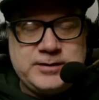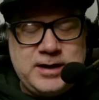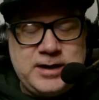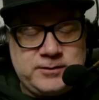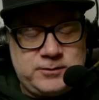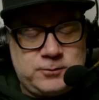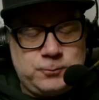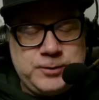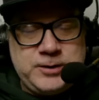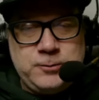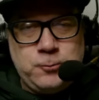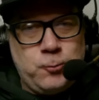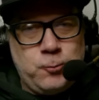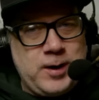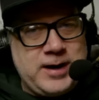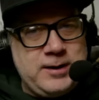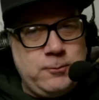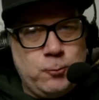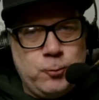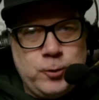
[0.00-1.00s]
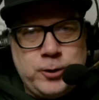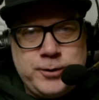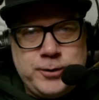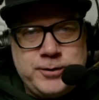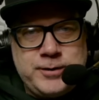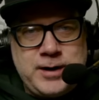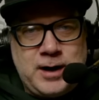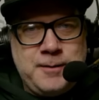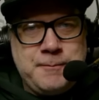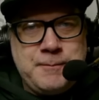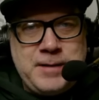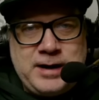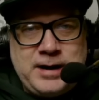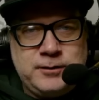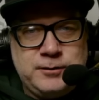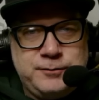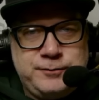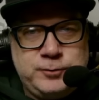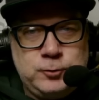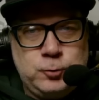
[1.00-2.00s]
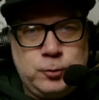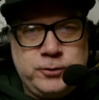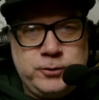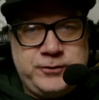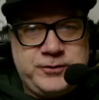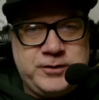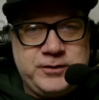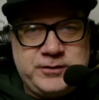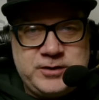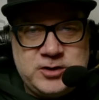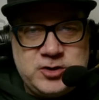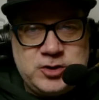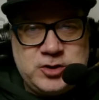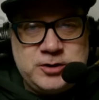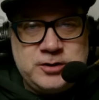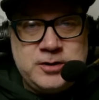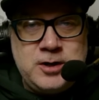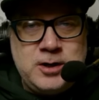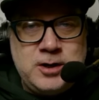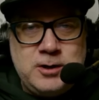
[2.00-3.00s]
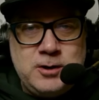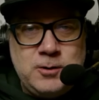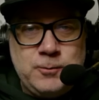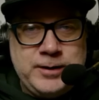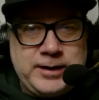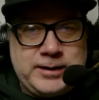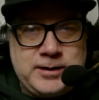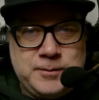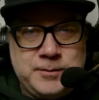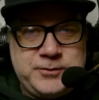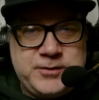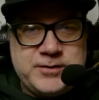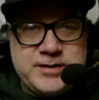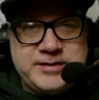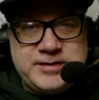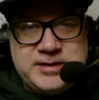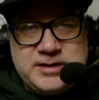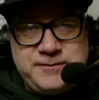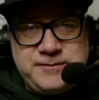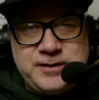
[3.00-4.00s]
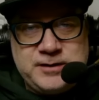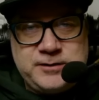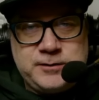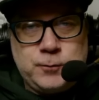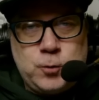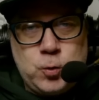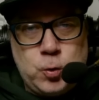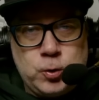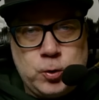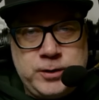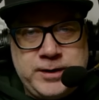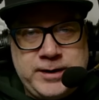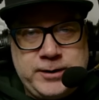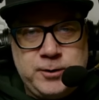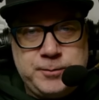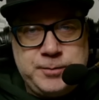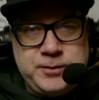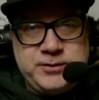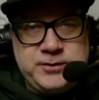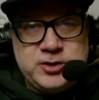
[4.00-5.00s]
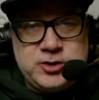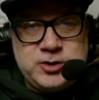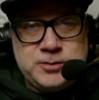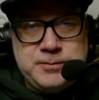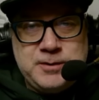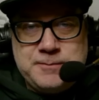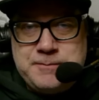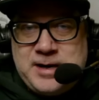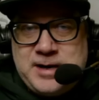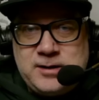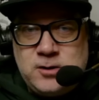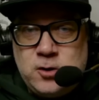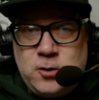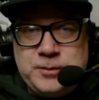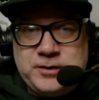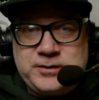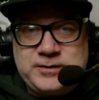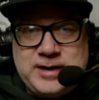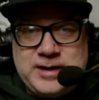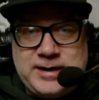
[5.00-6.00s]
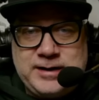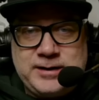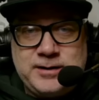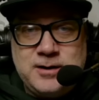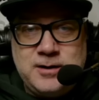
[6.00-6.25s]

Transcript: Yes, we await word on Matt LaFleur's decision when it comes to the defensive coordinator position, but make no mistake,